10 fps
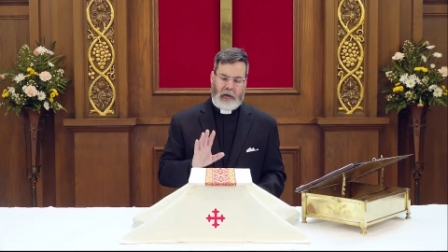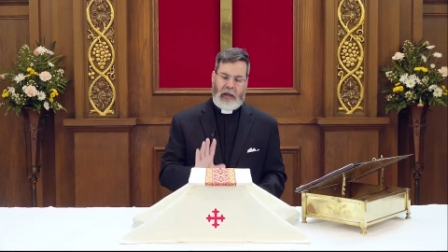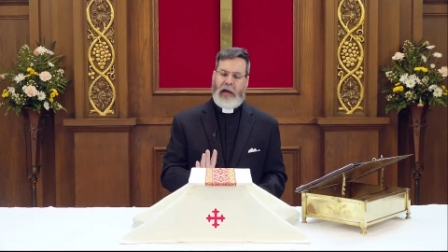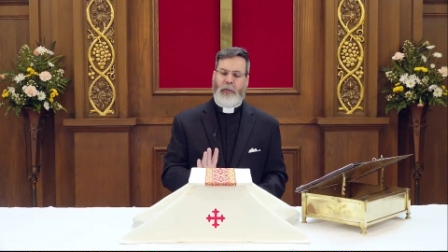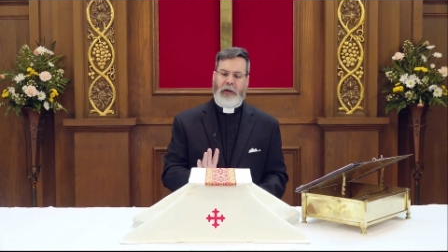
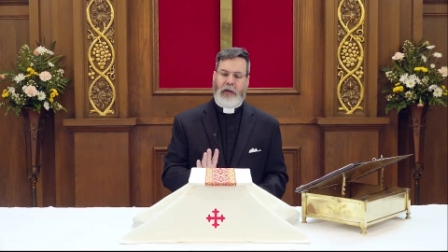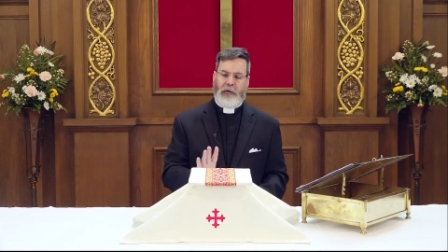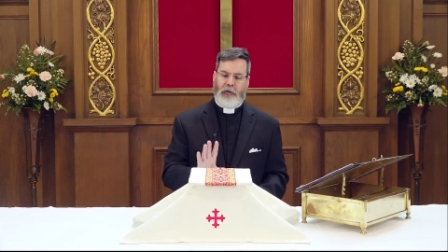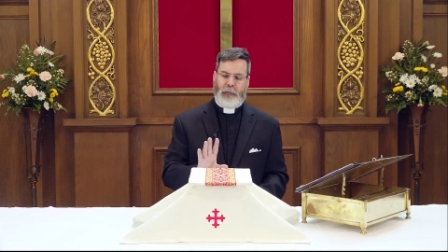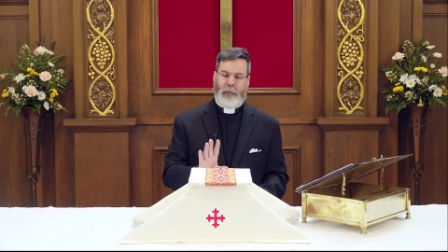now we
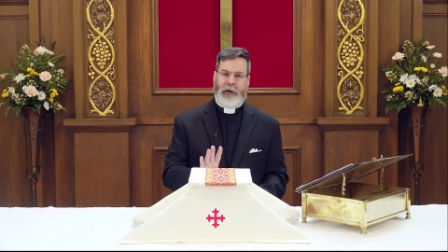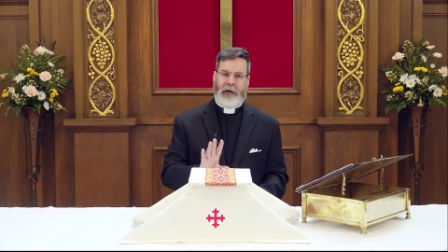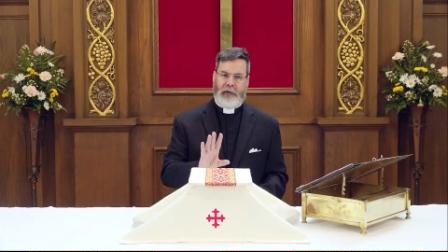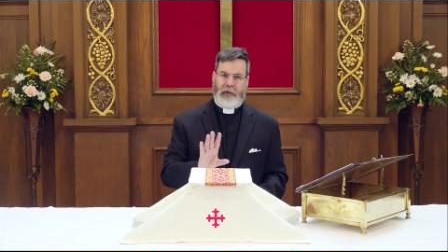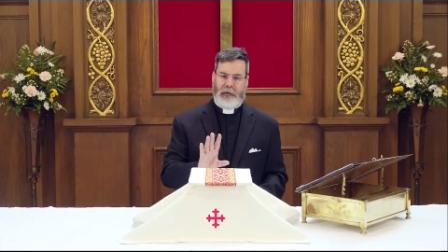need to
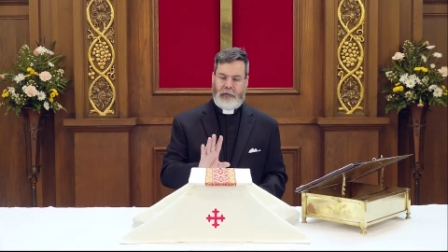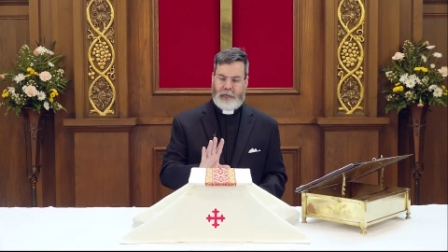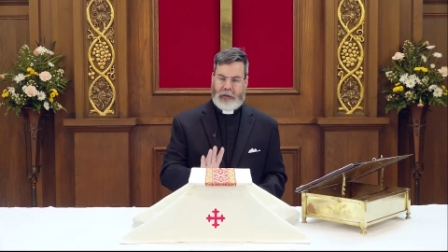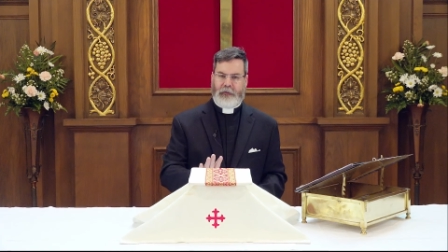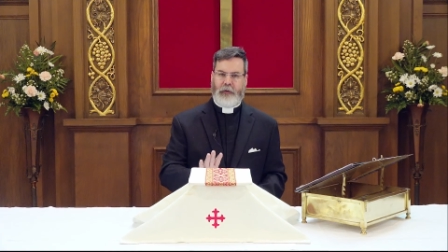prepare the
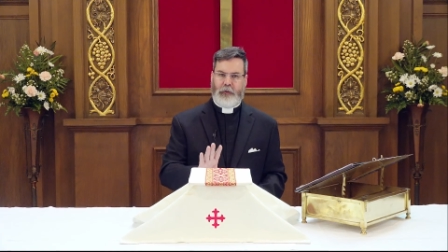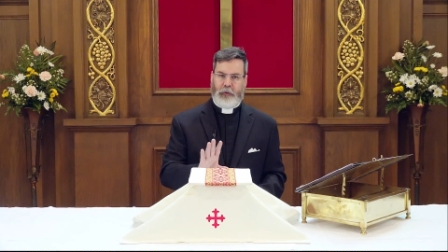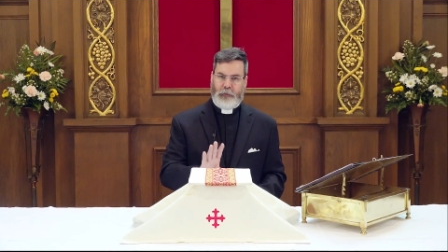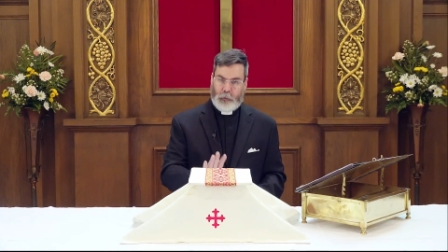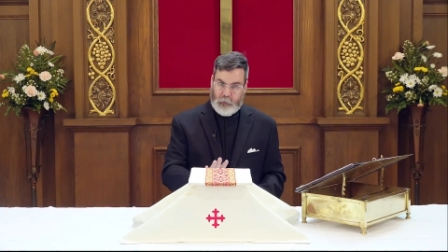
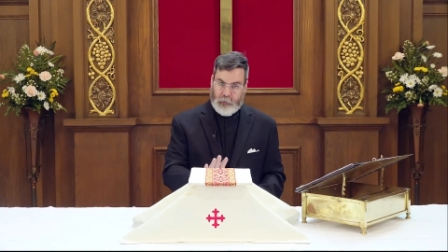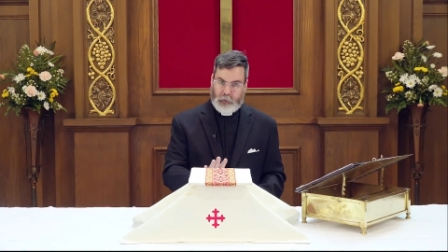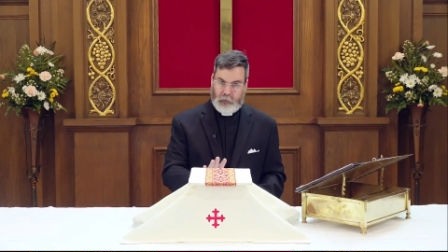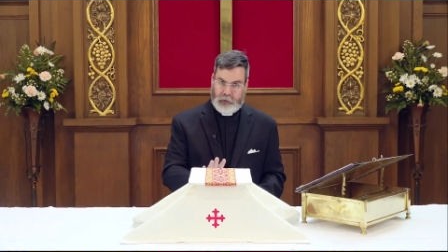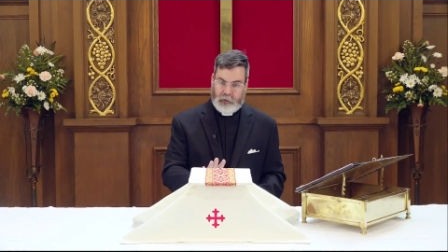vessels for the
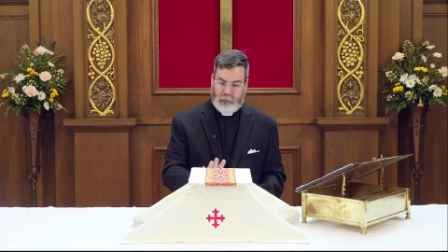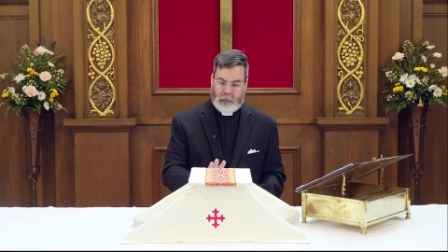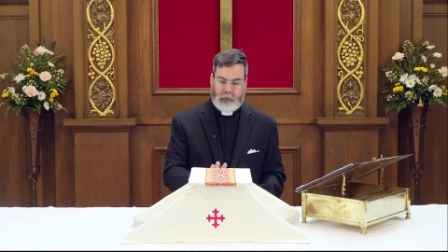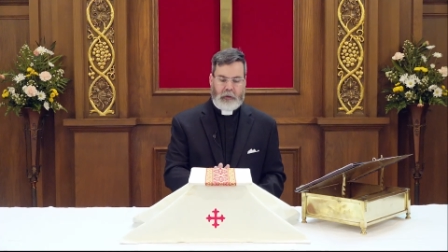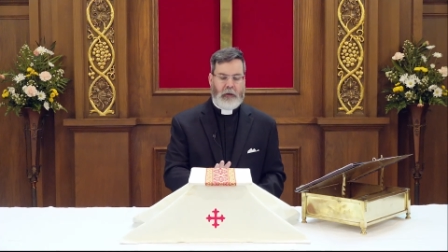Holy
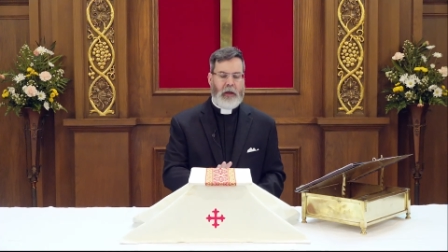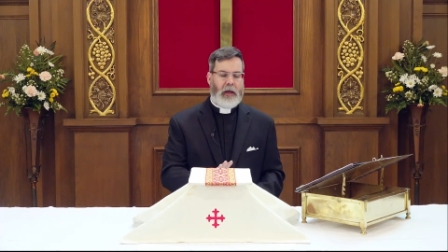Communion